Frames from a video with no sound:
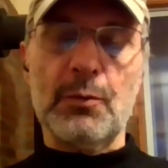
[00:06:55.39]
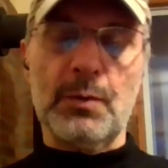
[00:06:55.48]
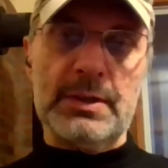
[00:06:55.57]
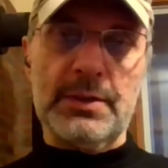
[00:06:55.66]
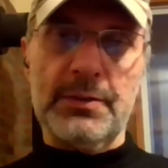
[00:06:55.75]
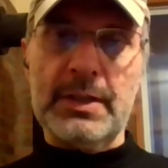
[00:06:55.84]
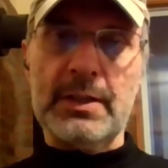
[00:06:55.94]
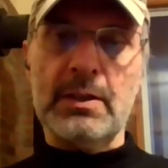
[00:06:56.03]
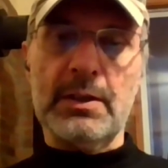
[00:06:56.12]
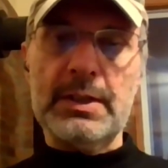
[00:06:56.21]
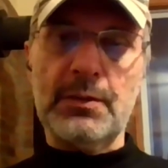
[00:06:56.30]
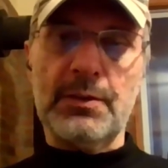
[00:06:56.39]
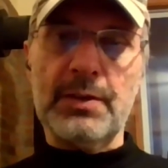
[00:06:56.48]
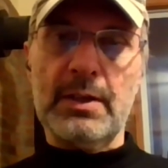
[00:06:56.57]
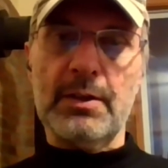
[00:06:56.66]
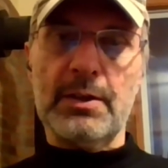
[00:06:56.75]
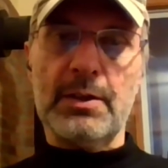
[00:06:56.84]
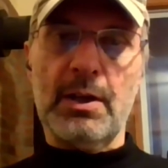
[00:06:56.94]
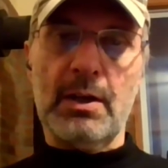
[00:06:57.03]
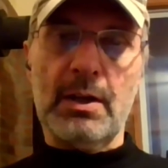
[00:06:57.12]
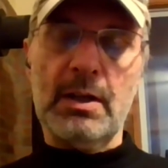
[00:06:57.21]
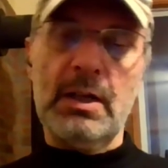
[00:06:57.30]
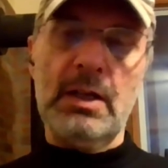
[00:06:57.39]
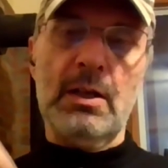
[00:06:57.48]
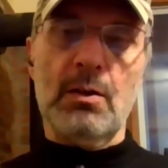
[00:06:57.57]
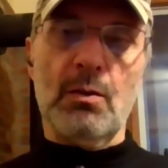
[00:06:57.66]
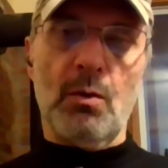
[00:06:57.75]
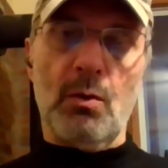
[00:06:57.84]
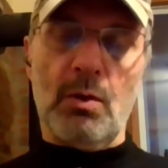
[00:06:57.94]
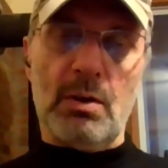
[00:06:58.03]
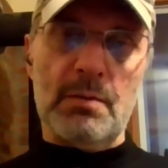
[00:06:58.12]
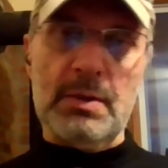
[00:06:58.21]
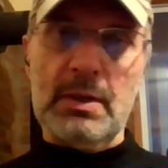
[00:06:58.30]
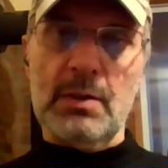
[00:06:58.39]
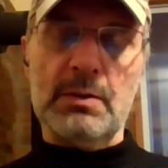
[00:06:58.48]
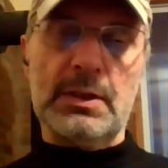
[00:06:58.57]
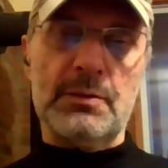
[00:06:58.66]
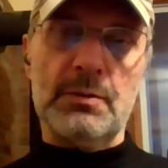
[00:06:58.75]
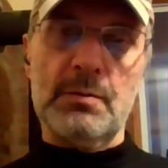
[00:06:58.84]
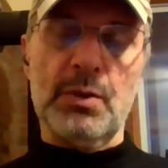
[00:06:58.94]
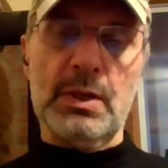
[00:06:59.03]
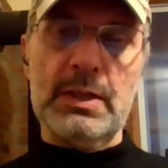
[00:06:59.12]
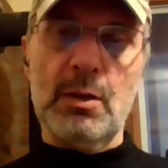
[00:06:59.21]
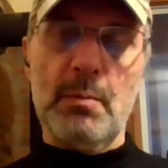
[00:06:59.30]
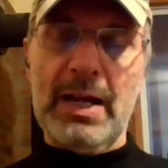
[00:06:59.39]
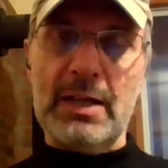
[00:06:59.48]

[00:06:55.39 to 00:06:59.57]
Just stick it on the outside of the car or just put it in the back of a